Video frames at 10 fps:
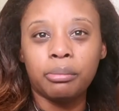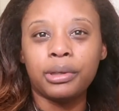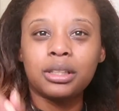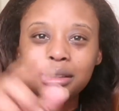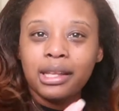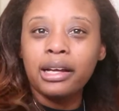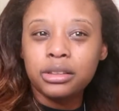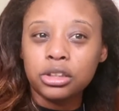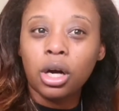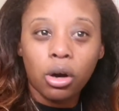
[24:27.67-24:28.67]
because
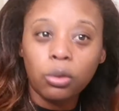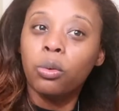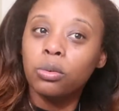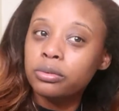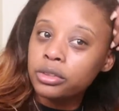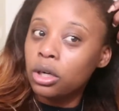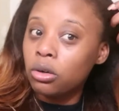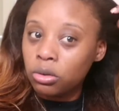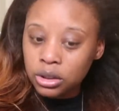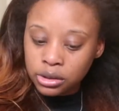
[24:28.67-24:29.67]
that's the goal. The
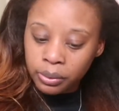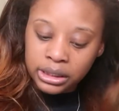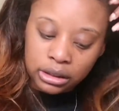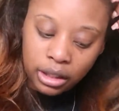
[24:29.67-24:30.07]
goal is waist